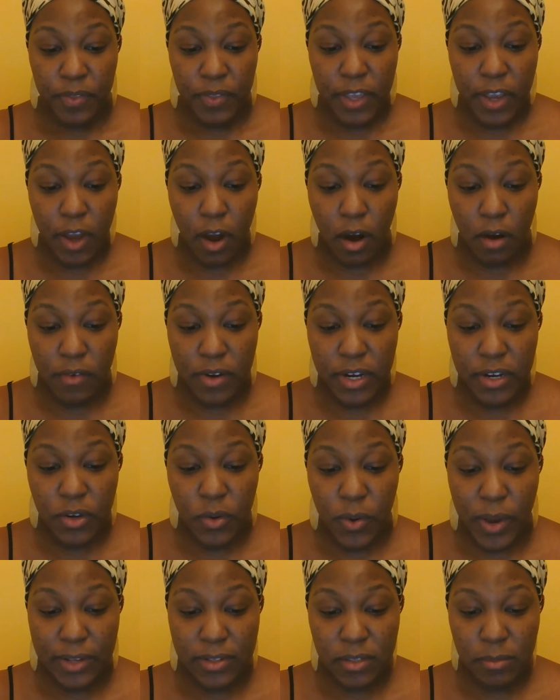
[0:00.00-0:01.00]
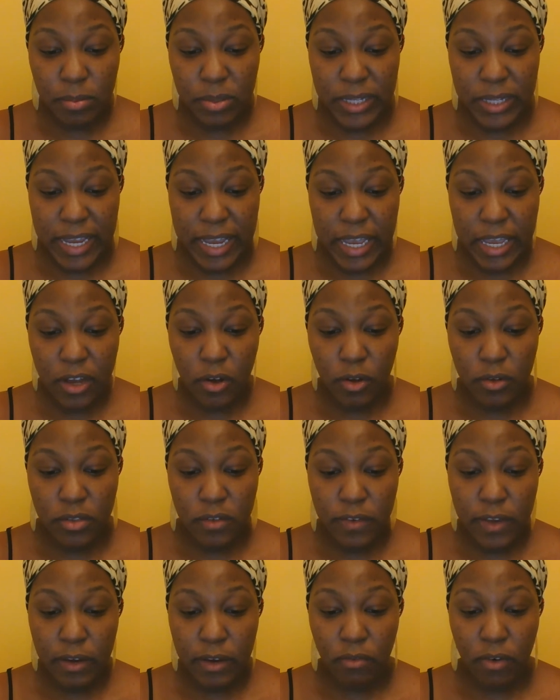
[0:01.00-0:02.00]
They already knew how to plant and
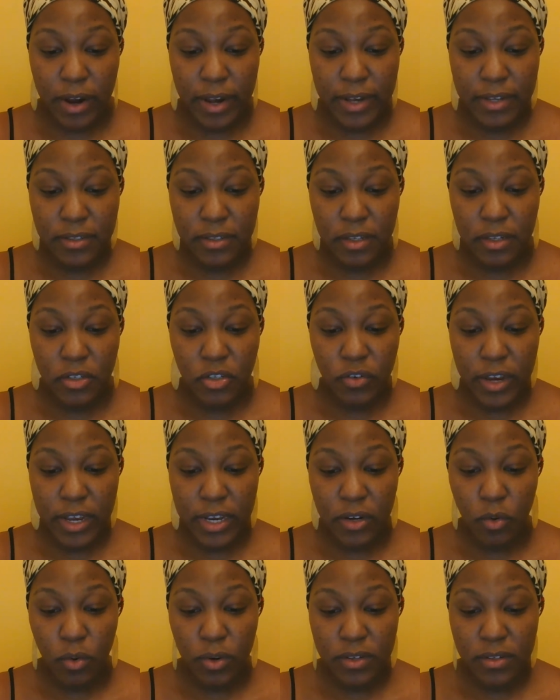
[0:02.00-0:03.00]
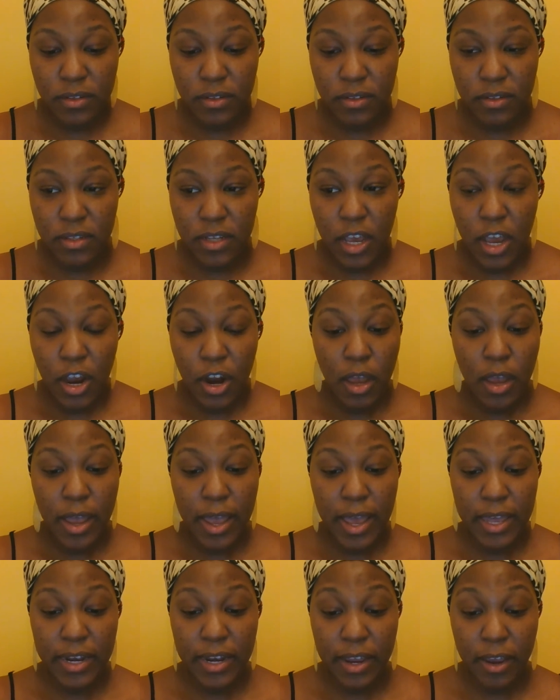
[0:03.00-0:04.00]
cultivate rice, train horses,
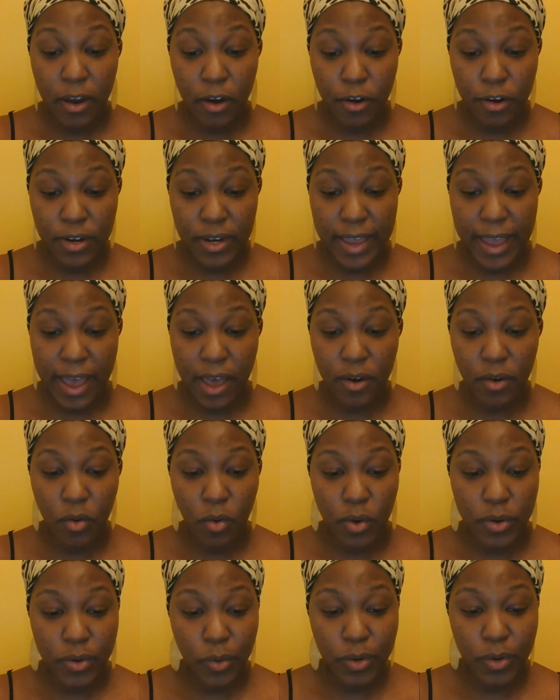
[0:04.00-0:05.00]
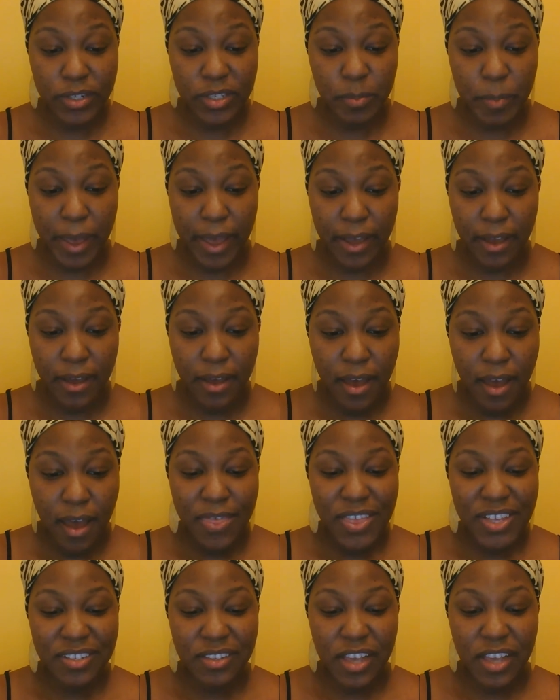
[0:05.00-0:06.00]
and herd cattle on horseback.
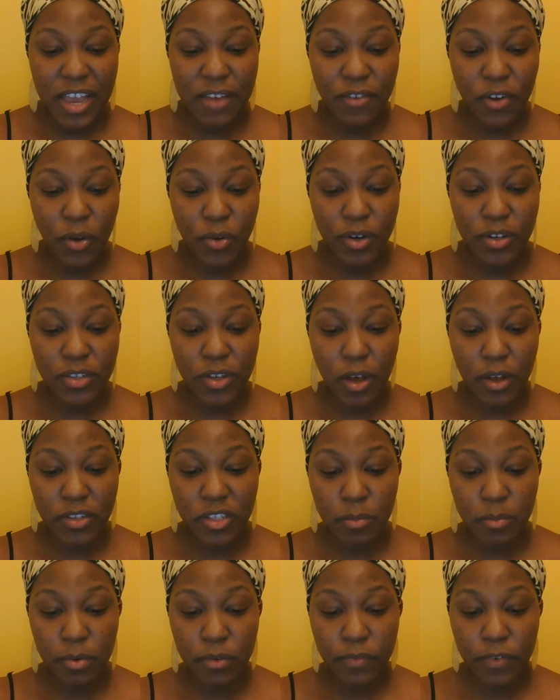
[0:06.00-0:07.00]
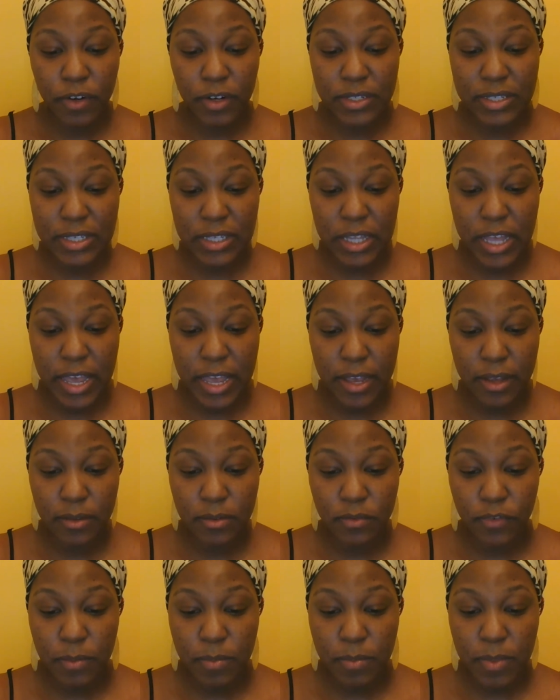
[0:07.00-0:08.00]
The slave owners also preferred
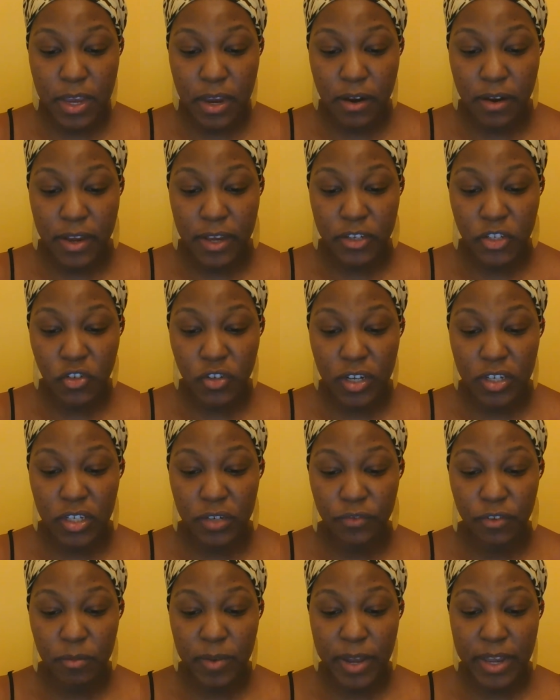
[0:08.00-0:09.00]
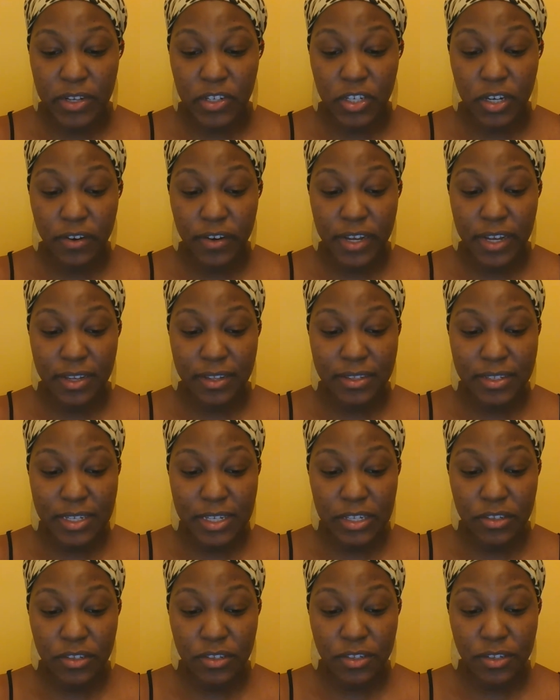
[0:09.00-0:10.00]
slaves from the area stretching from Nigeria to
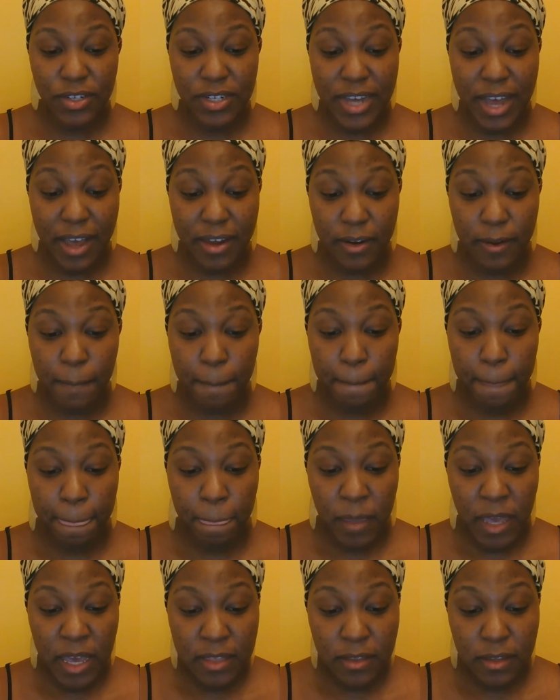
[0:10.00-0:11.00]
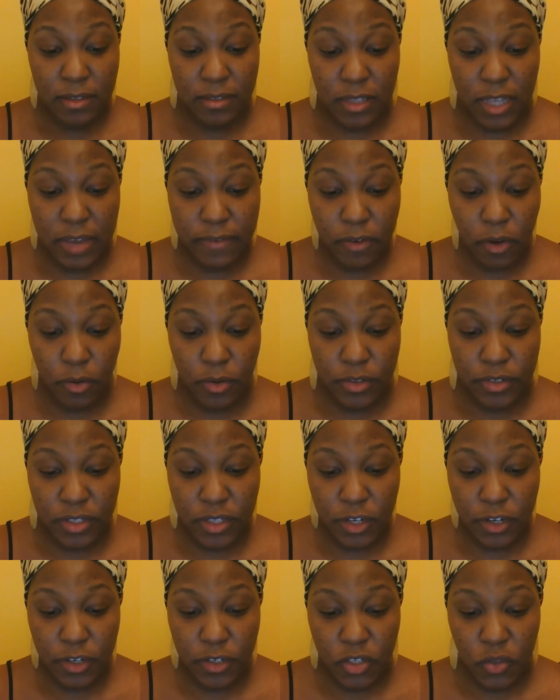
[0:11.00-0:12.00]
eastern Ghana. The slave owners'
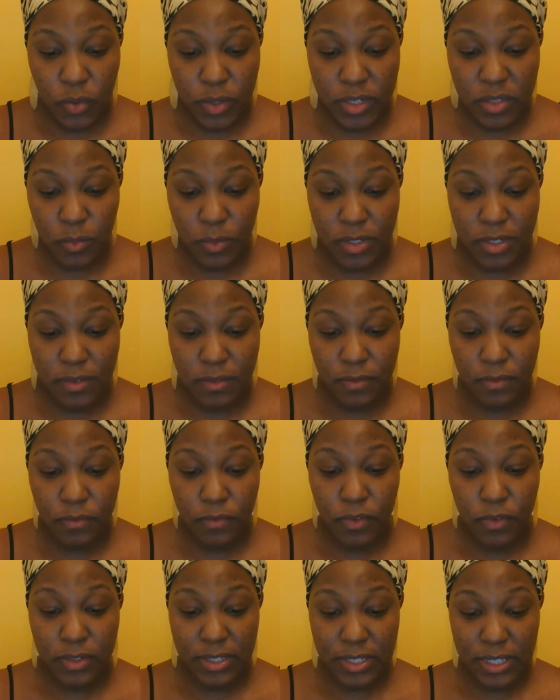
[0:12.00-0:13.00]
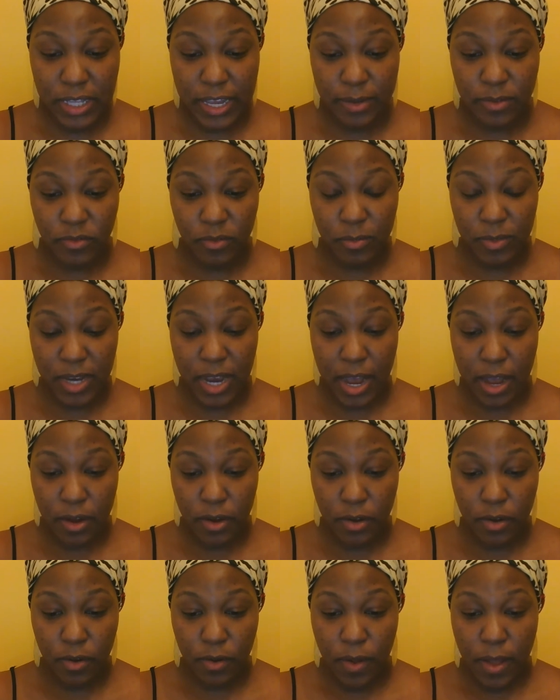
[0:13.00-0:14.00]
third choice was for slaves from
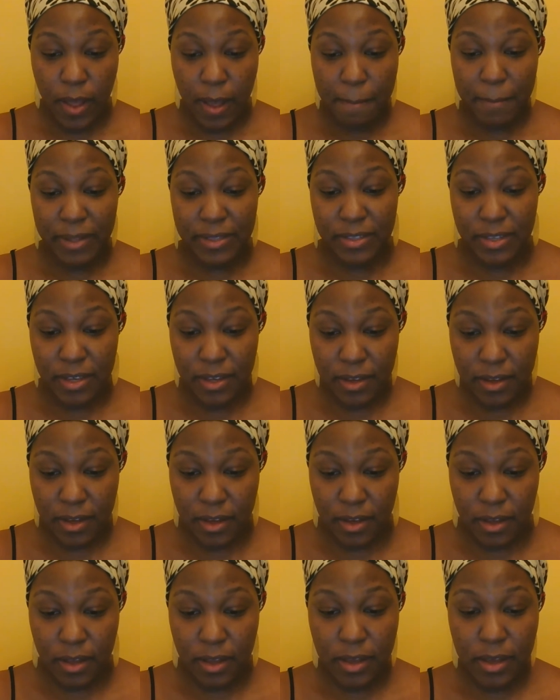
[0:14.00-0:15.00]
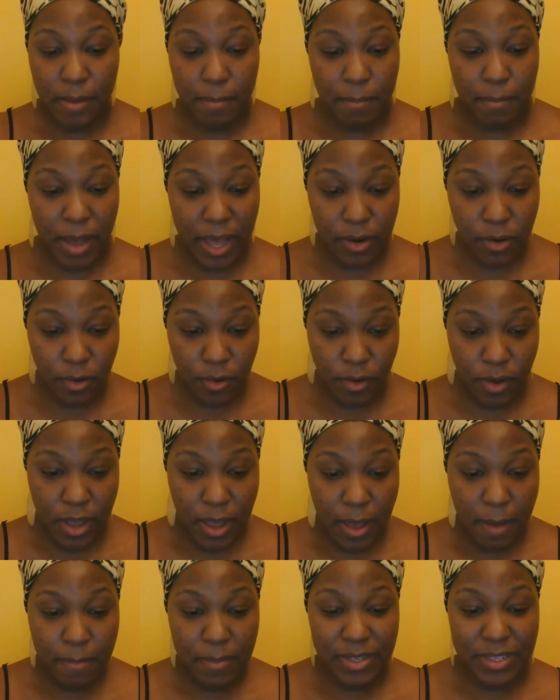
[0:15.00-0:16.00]
Congo, Matinga,
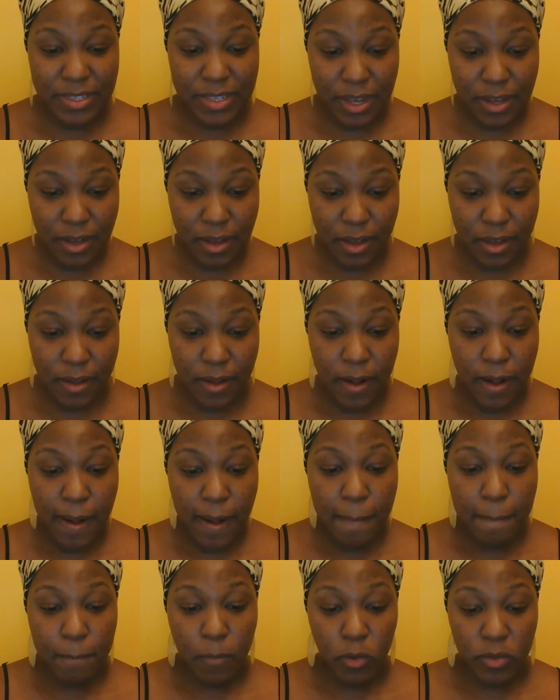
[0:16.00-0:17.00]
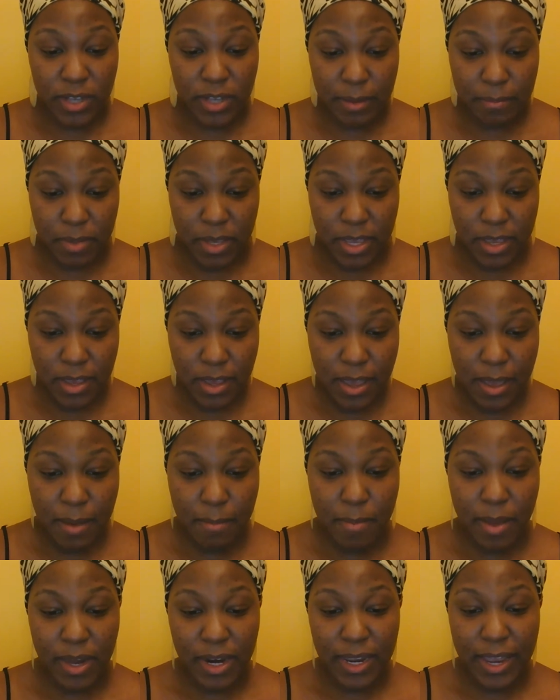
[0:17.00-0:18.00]
Cambado, Misanga,
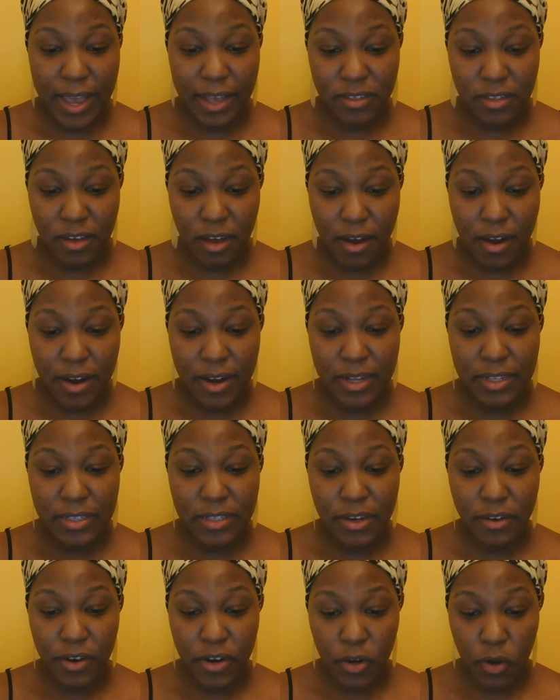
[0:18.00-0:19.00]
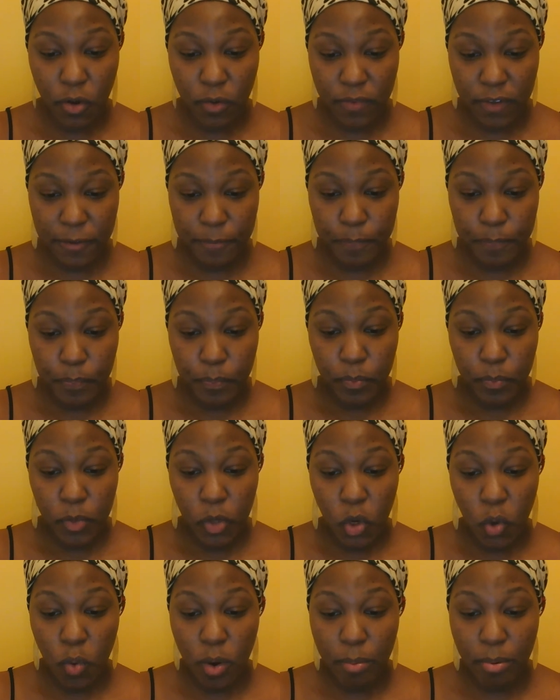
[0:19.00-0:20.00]
Mozambique, Madagascar, Terra Nova,
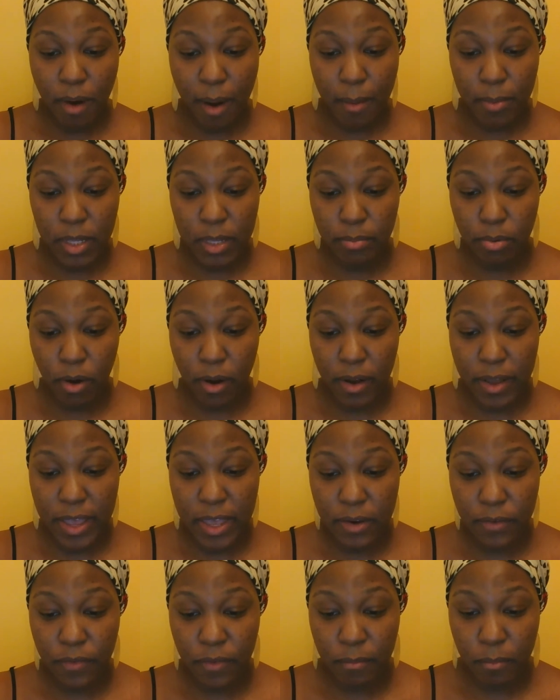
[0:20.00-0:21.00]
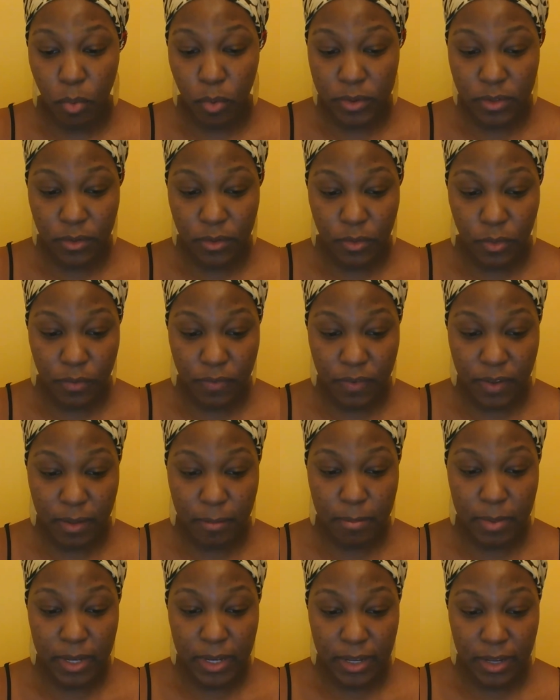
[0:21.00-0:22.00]
who were probably brought in from Porto
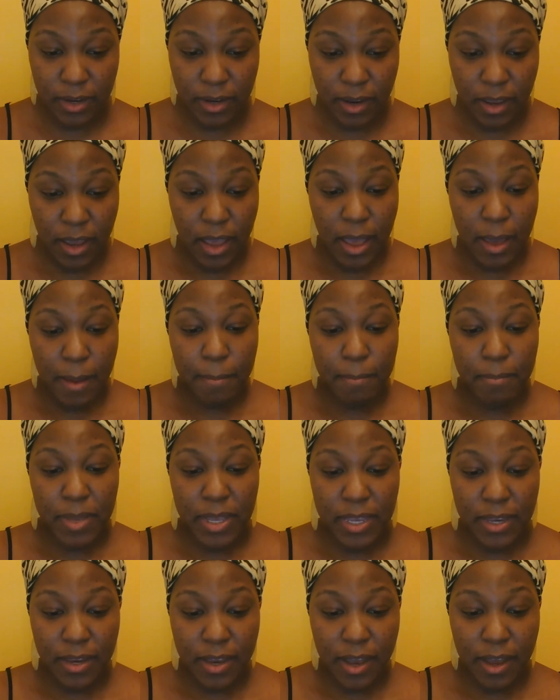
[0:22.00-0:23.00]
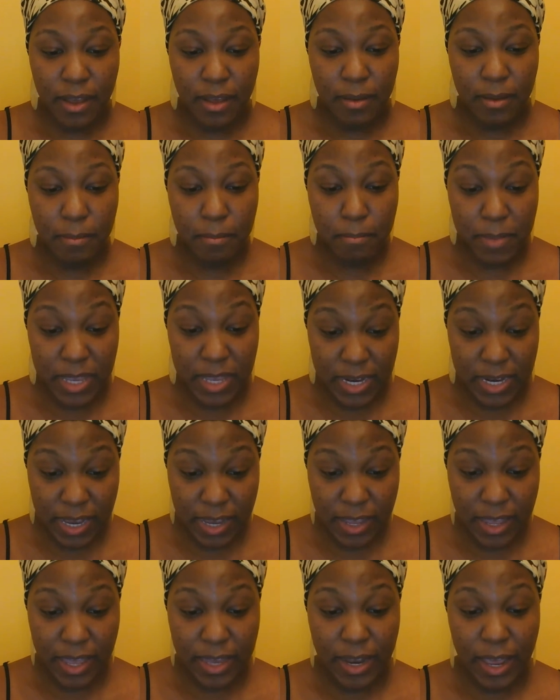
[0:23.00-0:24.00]
Novo, Benin, Mina,
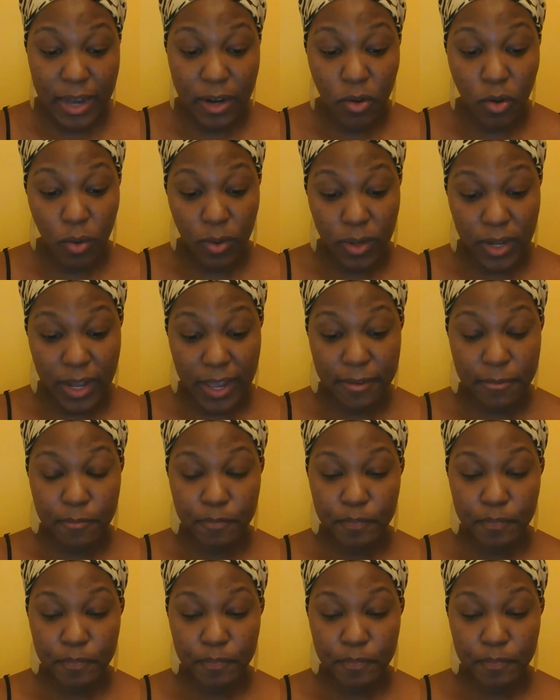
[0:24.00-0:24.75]
and Angola.